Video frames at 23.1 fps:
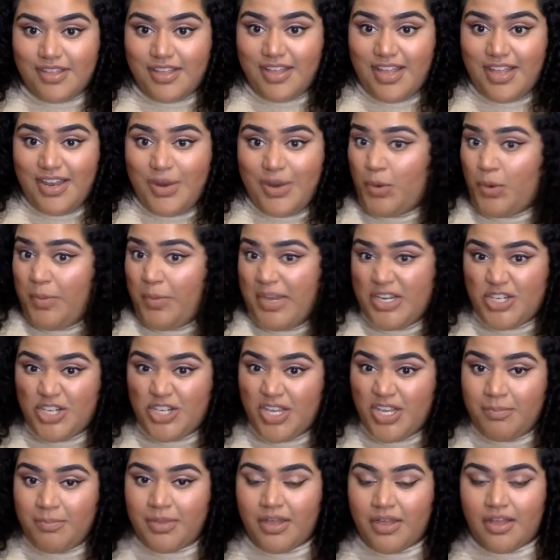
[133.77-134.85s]
little bit
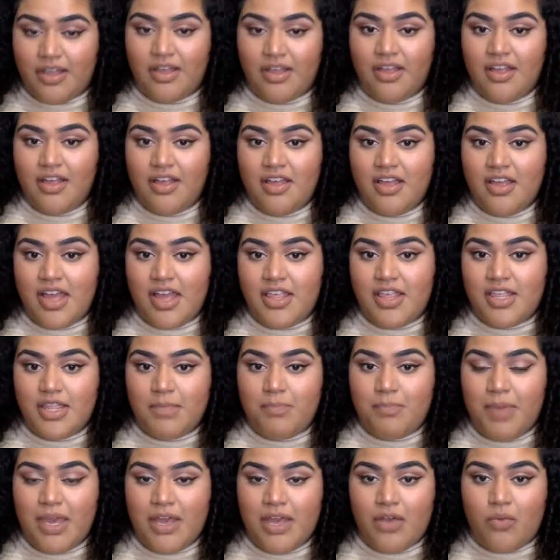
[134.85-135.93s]
cheaper. And then the
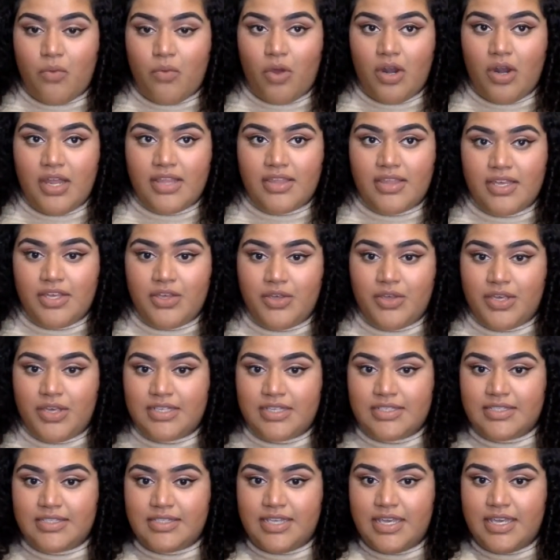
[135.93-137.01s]
pink wallet that you can
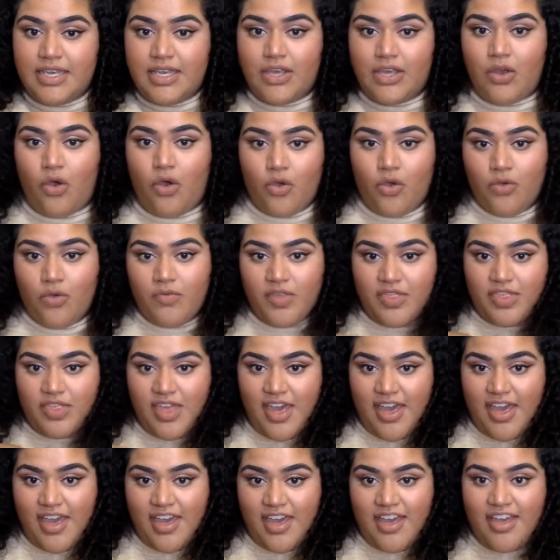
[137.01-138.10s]
see over
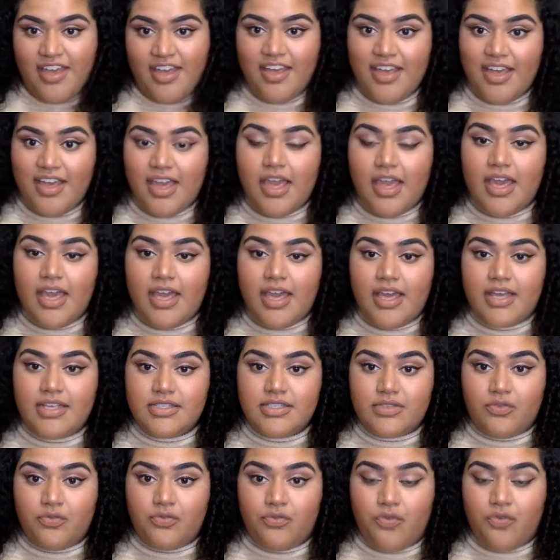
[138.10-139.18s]
there is
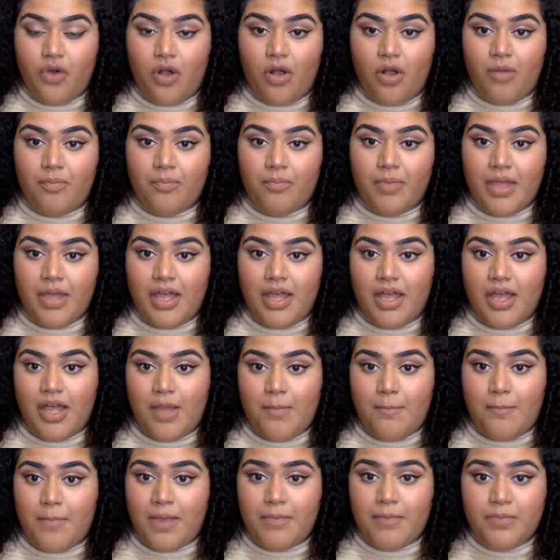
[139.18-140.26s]
from uh,
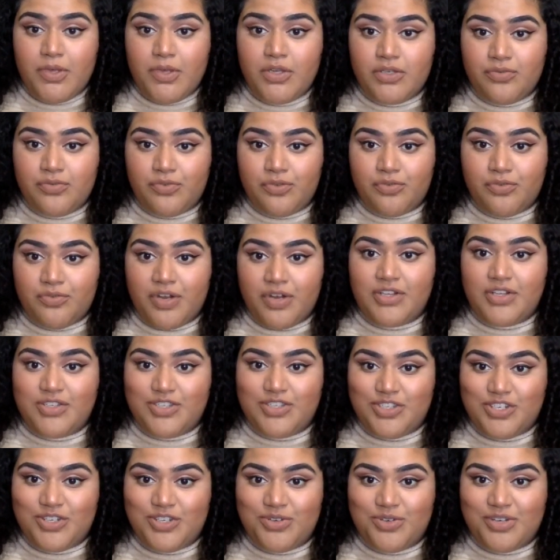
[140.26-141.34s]
my beautiful friends
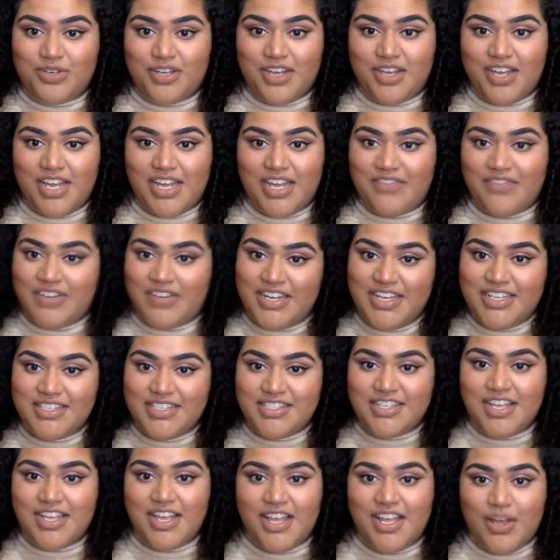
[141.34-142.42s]
Jonah and
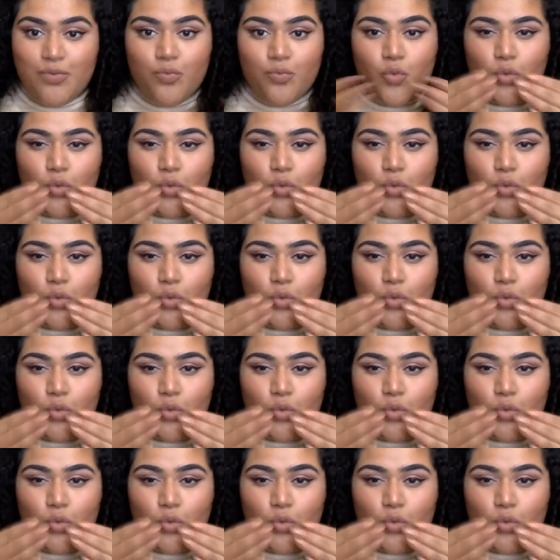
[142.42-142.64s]
Vanessa